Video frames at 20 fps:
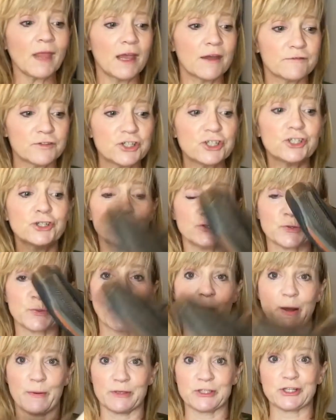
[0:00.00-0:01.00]
of shoes
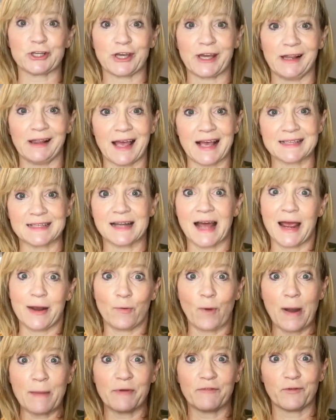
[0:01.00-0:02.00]
when I was looking last night,
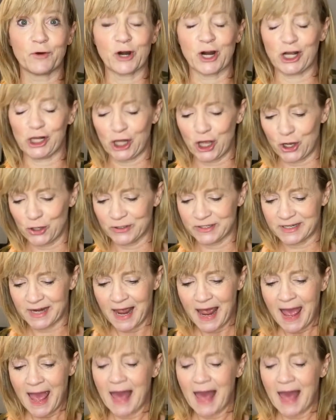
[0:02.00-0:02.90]
right before it closed.